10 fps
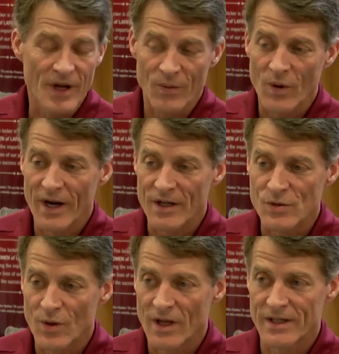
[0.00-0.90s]
on weight as
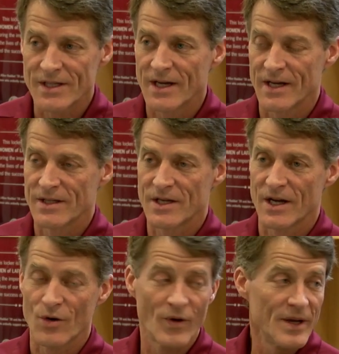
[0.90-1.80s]
well. He's got he's got
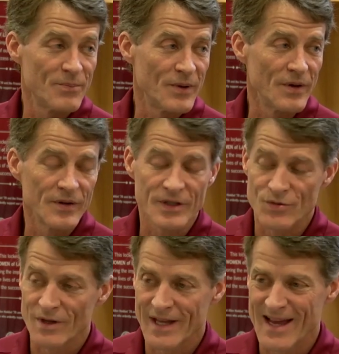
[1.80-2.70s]
a great build. He's
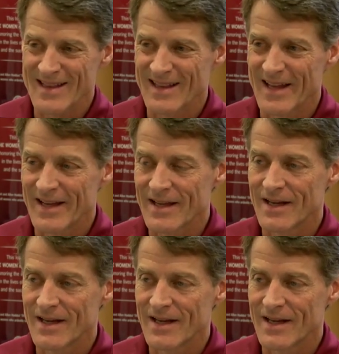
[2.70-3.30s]
really athletic.